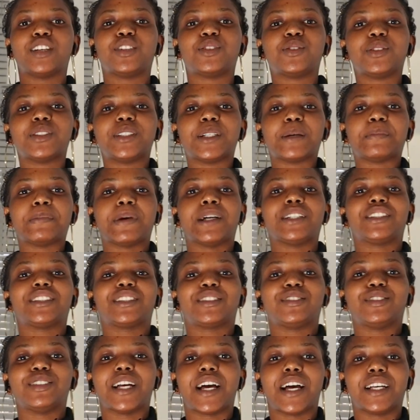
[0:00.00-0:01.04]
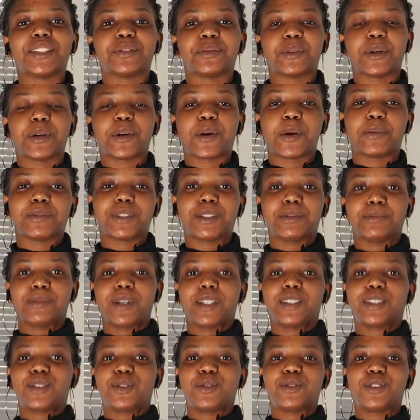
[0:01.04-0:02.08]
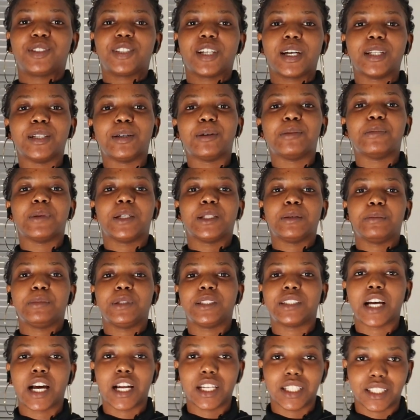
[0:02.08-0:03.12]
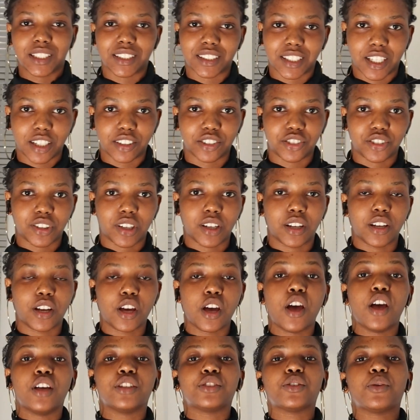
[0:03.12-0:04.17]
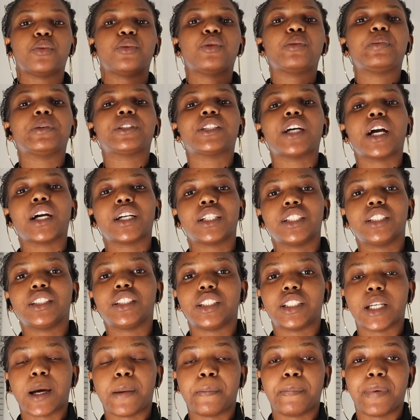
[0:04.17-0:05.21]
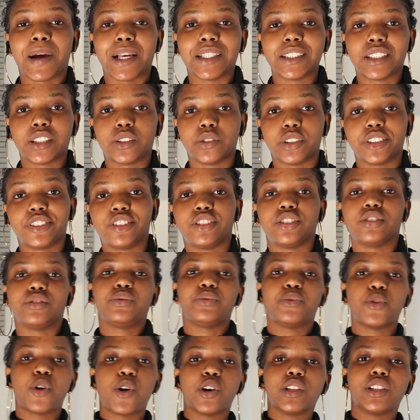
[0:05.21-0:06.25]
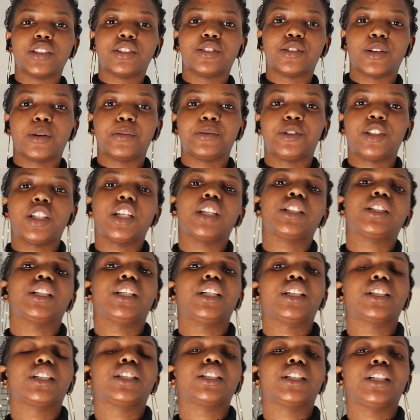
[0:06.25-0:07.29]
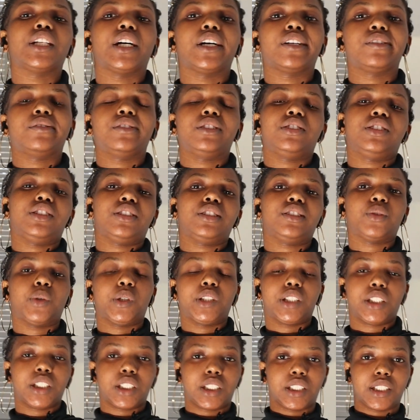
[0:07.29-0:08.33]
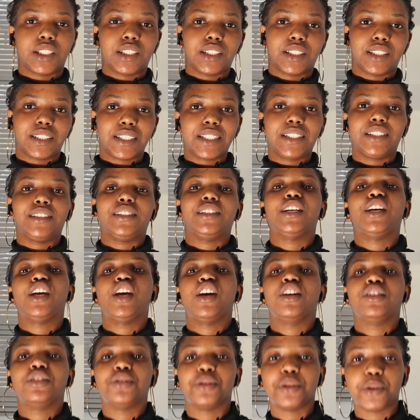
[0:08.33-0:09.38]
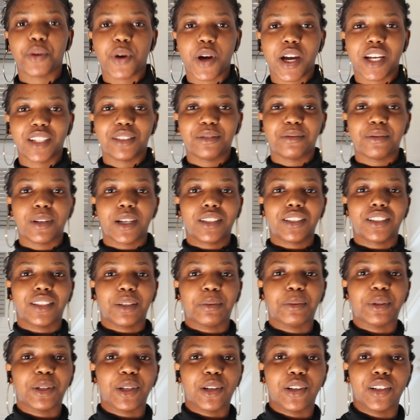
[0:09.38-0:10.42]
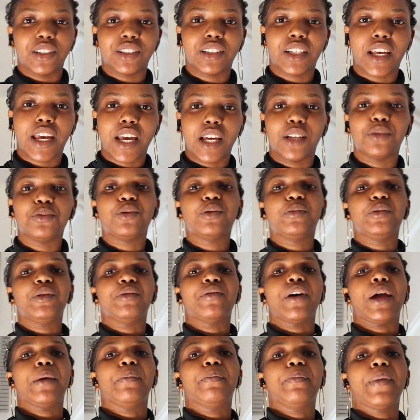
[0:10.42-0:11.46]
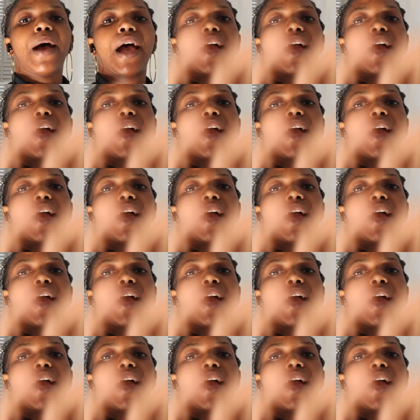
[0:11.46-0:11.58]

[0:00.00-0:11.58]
Good day, my schoolers. Welcome to my school channel. My name is Alexandra. So we'll be tackling the JAMB past question for the subject English Language Year 2016. Don't go anywhere, stay with us, and we'll be right